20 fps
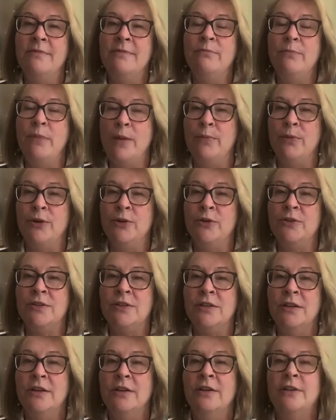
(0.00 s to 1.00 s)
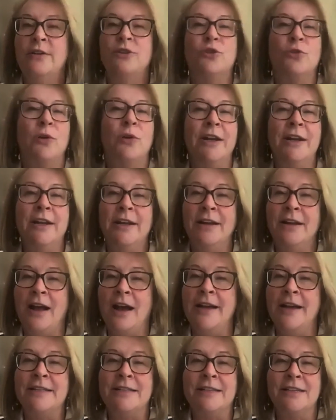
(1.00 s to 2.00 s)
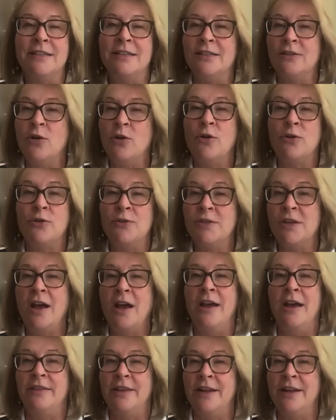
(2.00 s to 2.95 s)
members joining ISIS Khorasan.